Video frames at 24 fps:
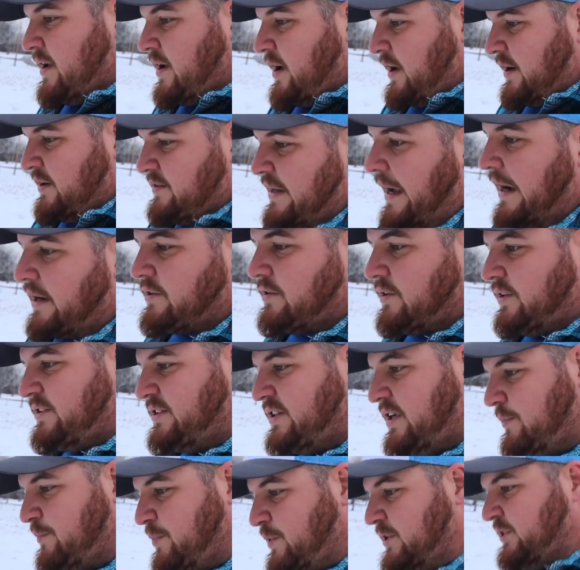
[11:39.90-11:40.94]
and it's actually
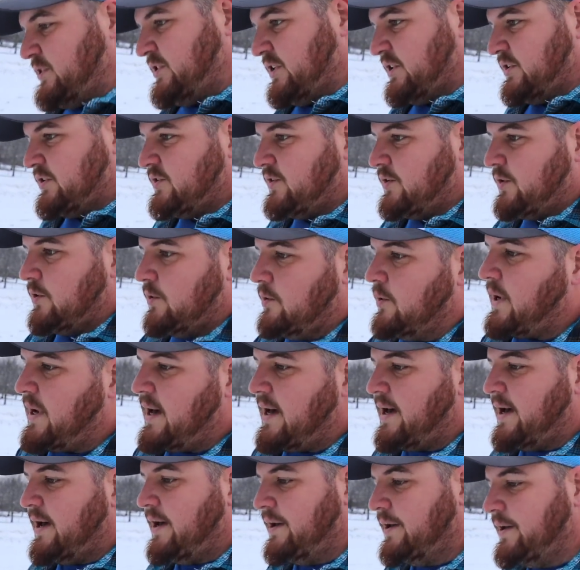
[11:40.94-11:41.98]
cheaper just to
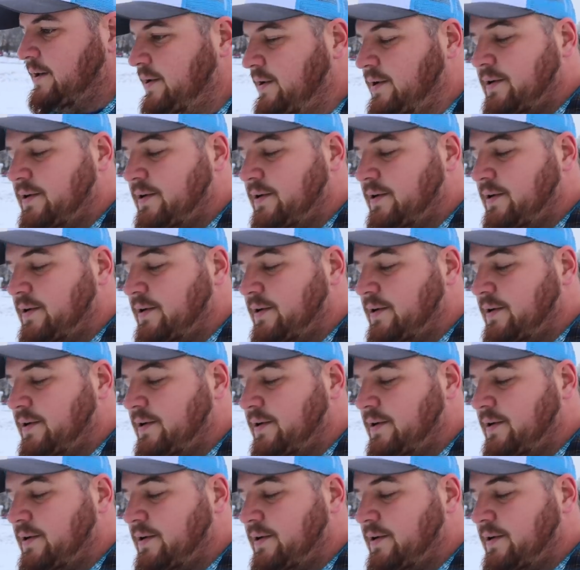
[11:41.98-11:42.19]
uh,